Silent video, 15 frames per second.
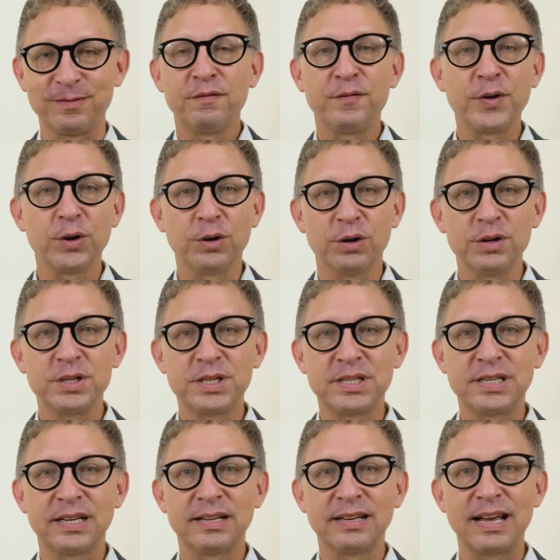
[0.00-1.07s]

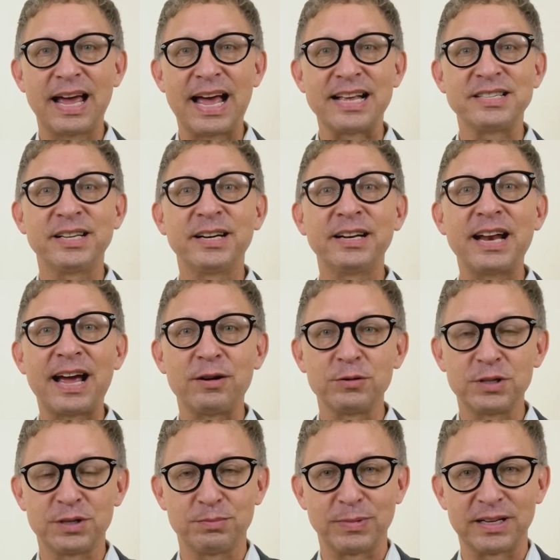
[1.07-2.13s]
First, as an
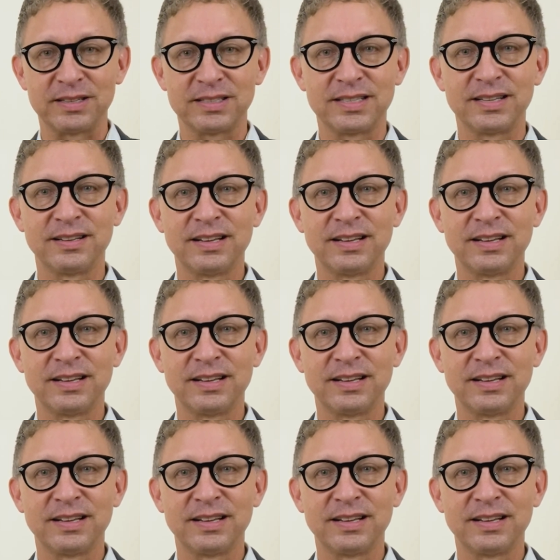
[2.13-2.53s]
announcement,